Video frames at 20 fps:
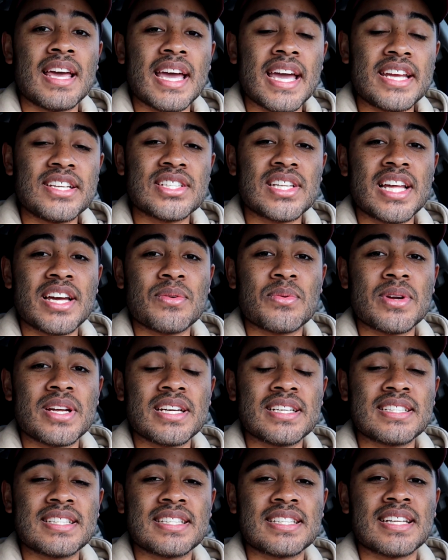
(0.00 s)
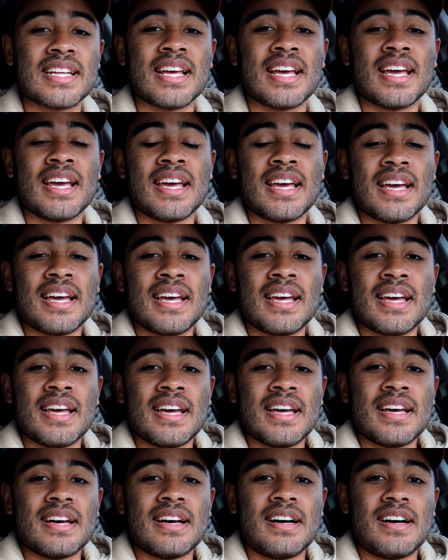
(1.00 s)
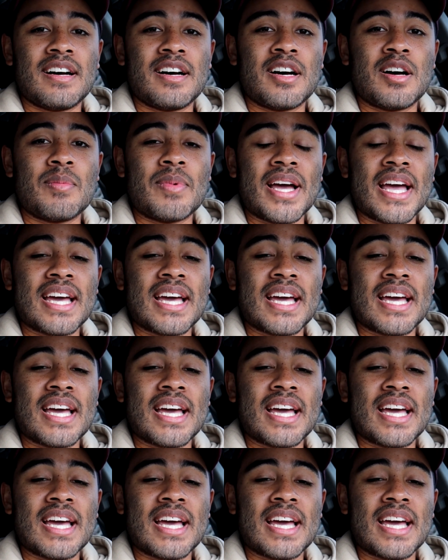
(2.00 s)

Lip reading: angel eye rings. I